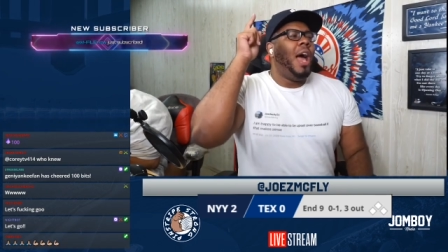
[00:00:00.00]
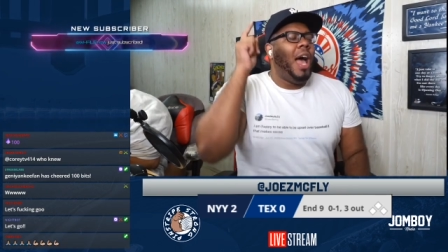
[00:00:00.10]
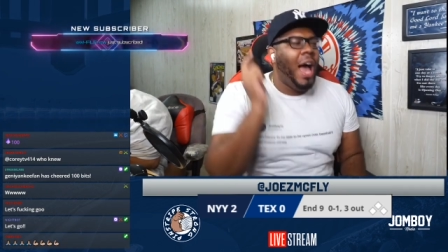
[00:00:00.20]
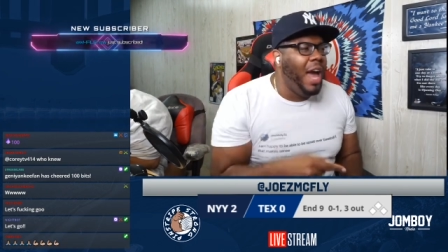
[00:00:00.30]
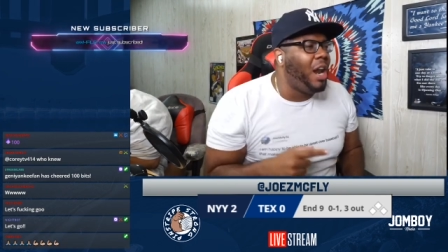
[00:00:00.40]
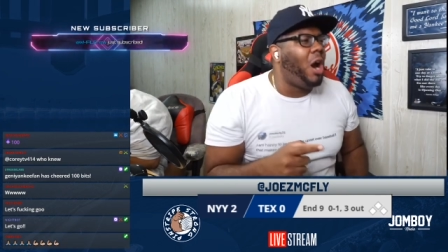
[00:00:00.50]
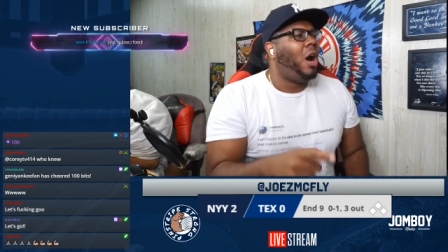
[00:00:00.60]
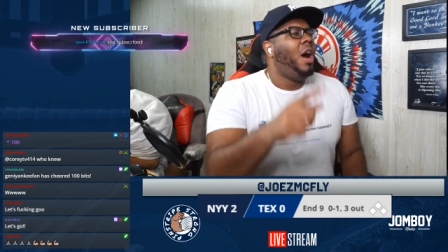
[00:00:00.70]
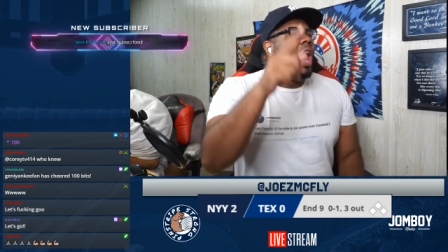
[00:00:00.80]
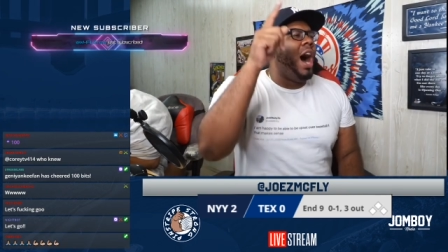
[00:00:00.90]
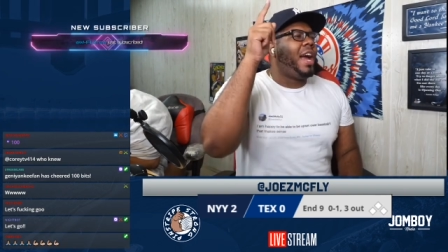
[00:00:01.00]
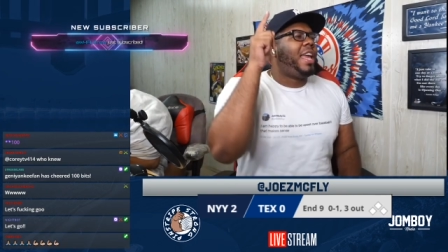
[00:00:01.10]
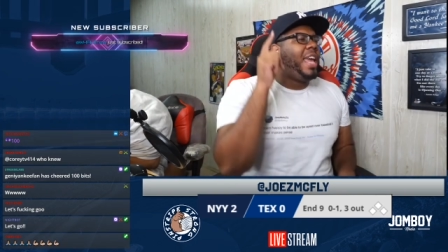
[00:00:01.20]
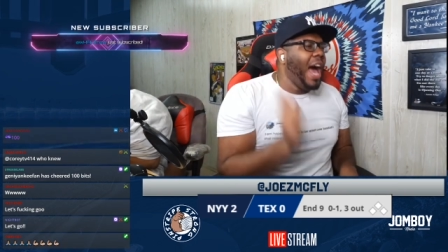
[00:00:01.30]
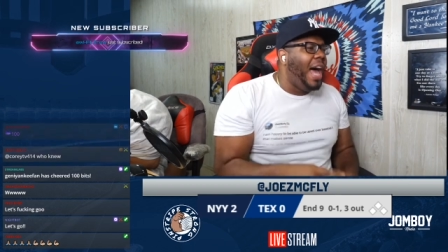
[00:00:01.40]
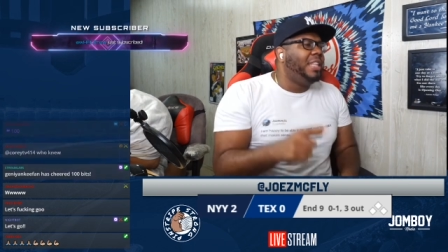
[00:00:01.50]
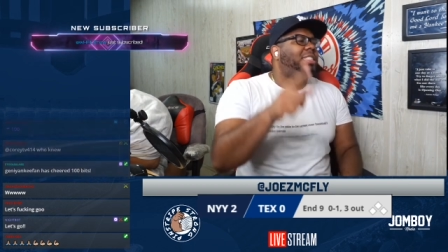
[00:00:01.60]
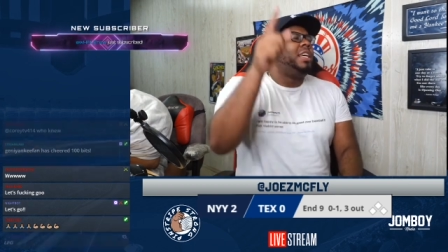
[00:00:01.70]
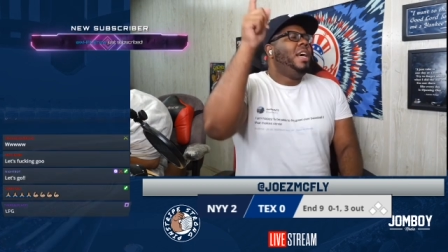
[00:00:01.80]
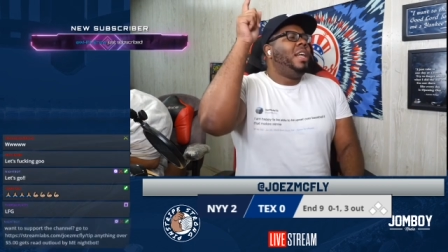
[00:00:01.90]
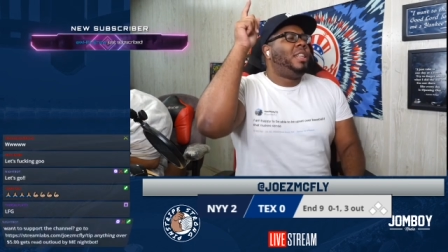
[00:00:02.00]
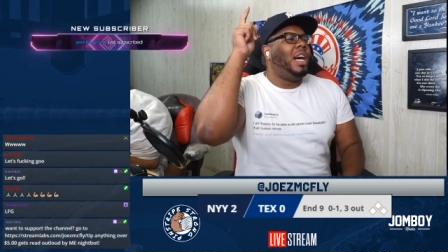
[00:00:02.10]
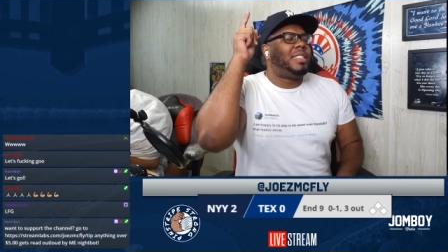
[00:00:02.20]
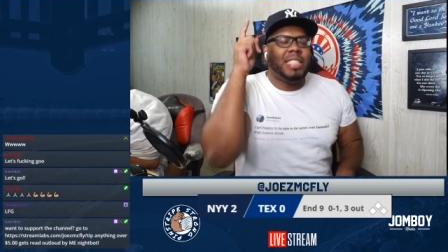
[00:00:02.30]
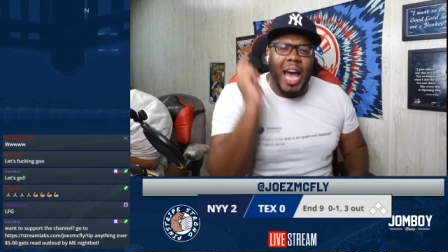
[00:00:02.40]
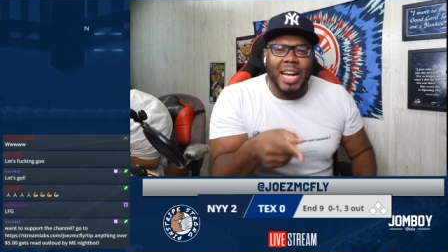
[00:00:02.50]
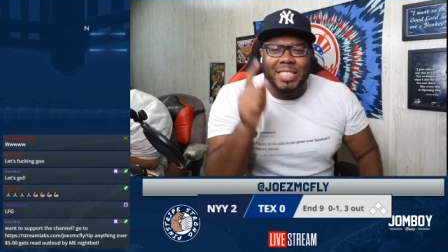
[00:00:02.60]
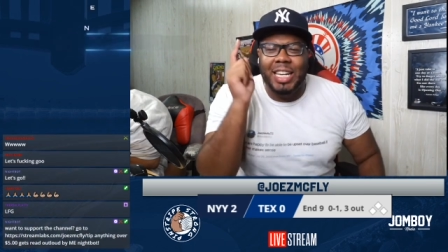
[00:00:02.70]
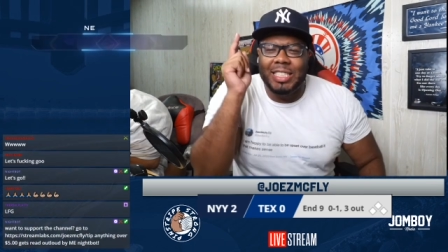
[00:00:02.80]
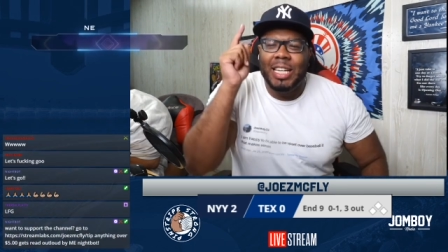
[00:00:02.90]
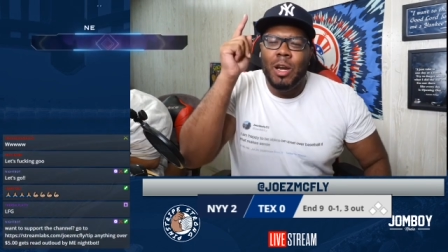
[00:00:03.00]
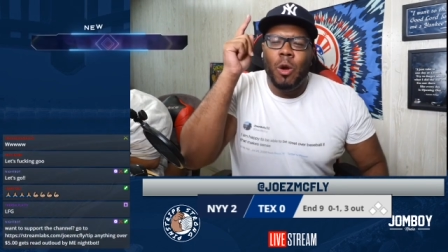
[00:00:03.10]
hitter against the Texas